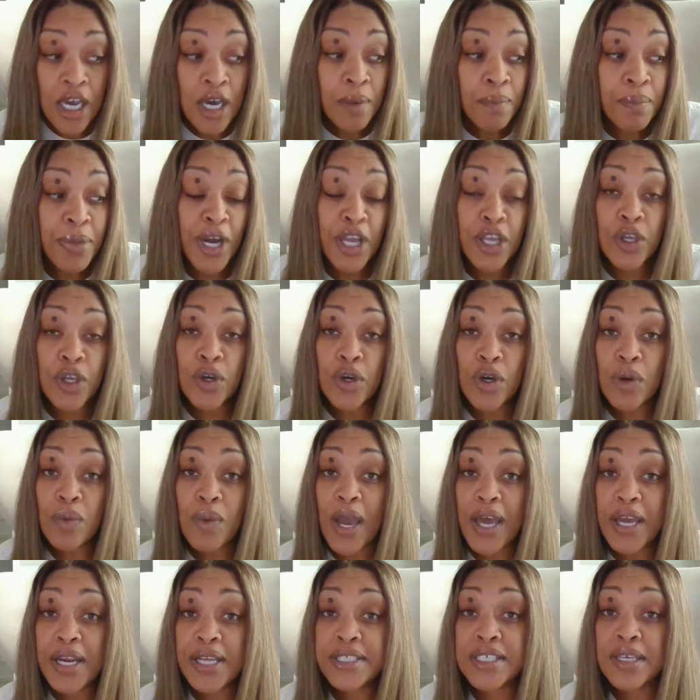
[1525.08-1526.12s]
But you're
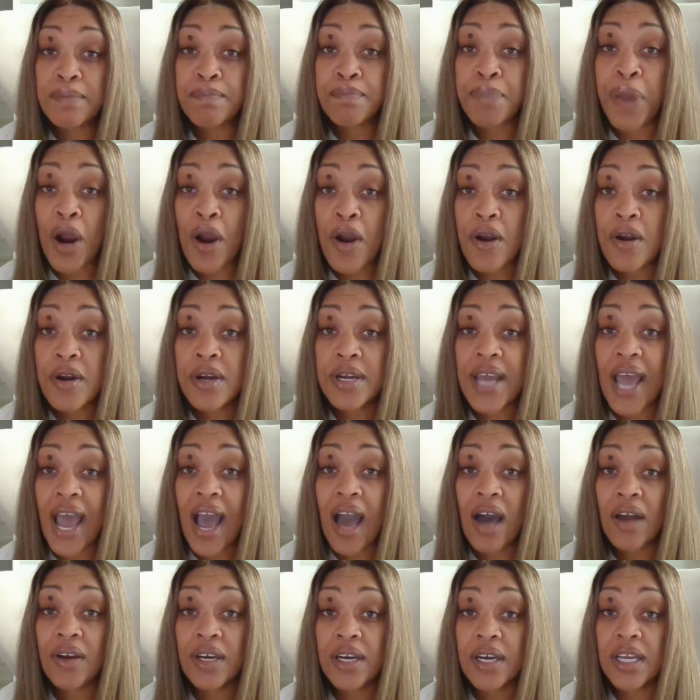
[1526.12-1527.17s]
ready to burn
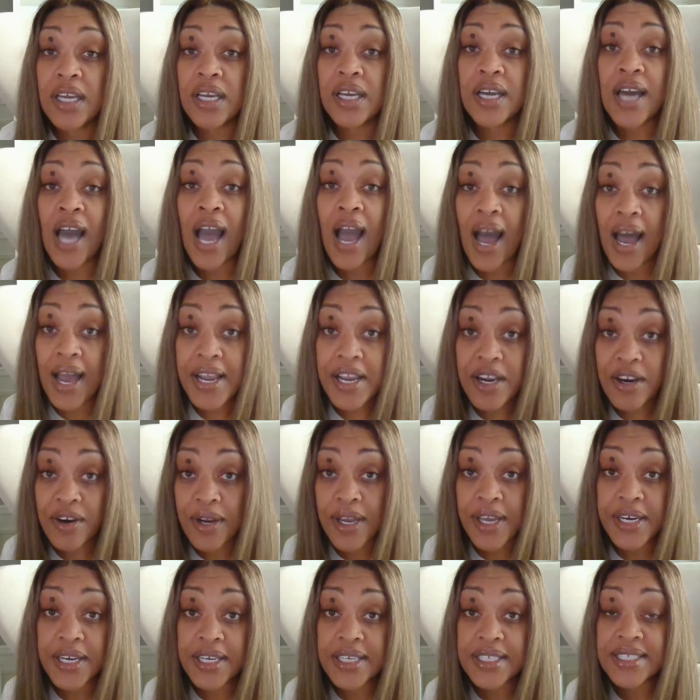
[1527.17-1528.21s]
down an entire
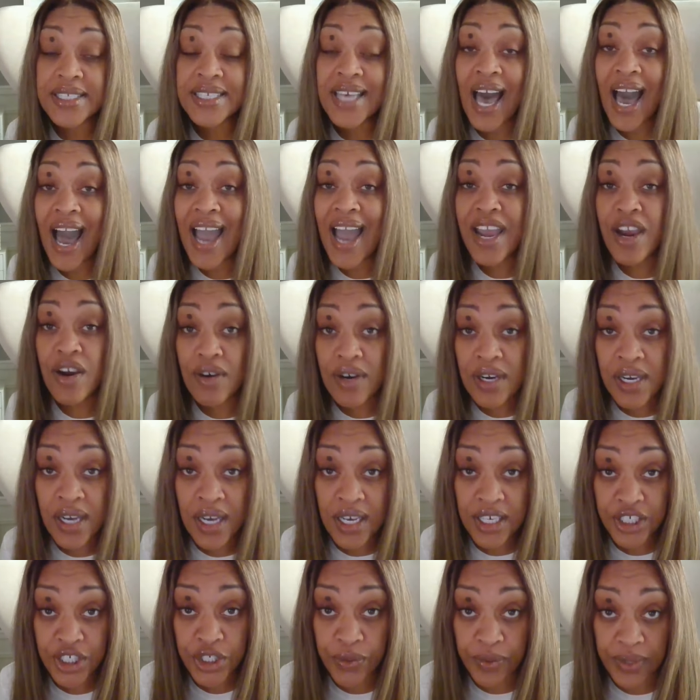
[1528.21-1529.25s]
an entire
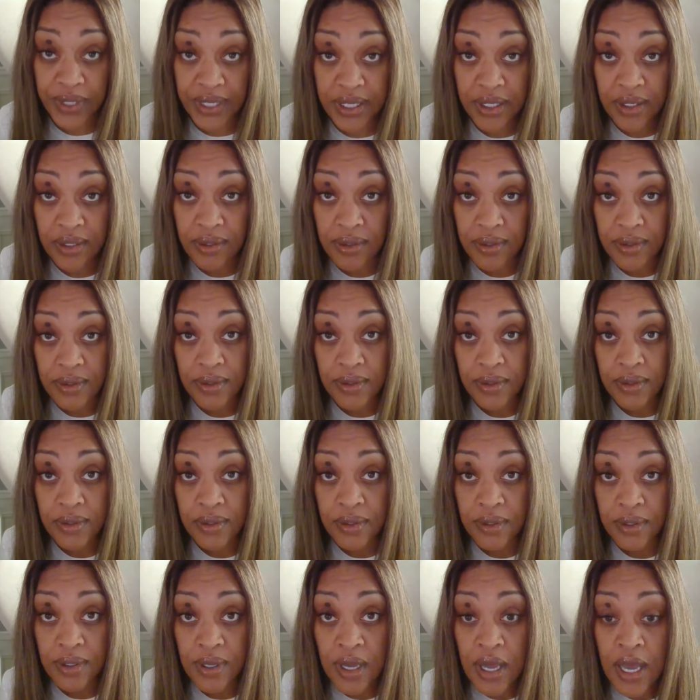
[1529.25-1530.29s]
country,
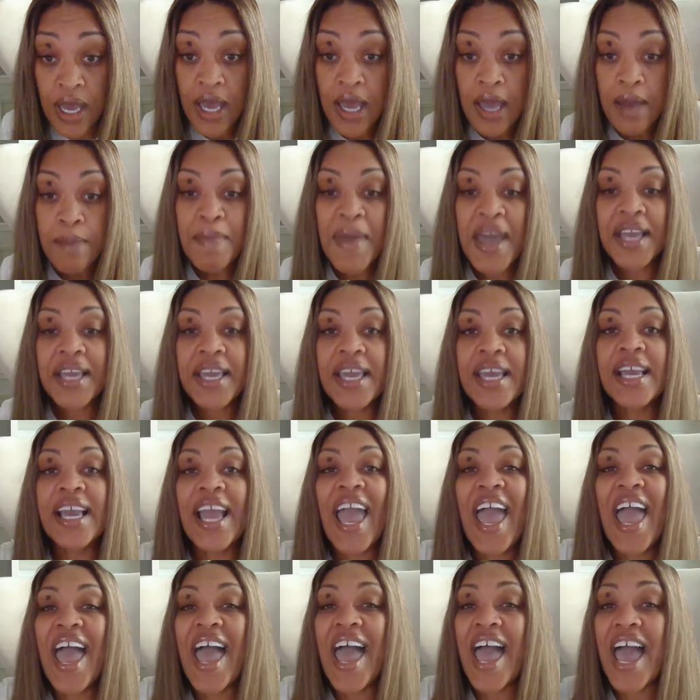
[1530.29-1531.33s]

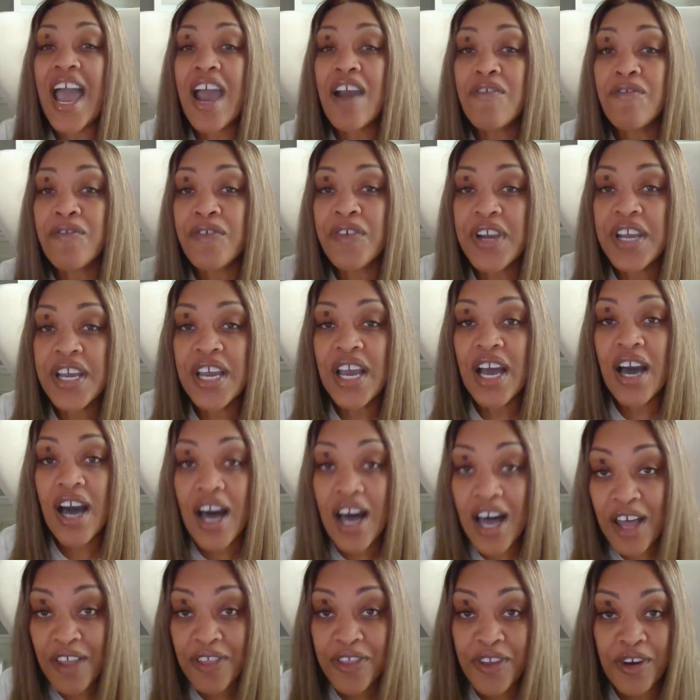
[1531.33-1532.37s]
making every
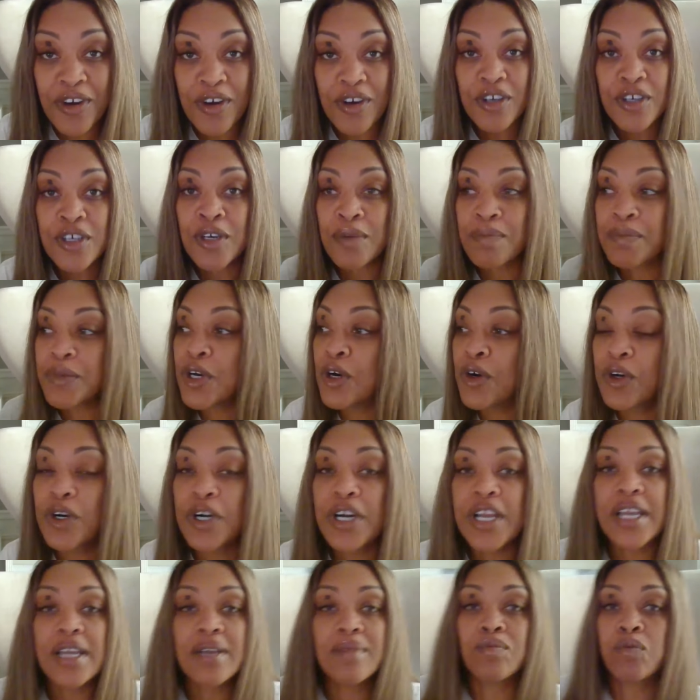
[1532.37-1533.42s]
other
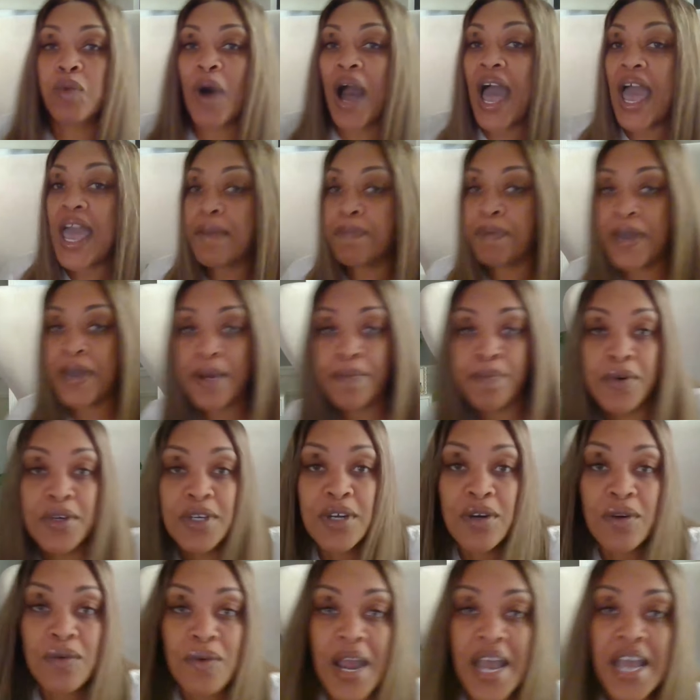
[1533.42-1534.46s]
community. White people
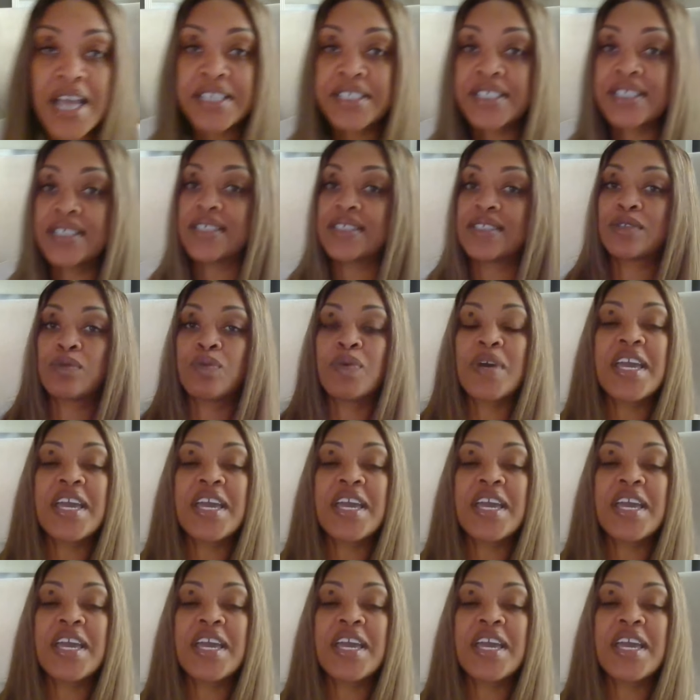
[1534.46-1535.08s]
are racist.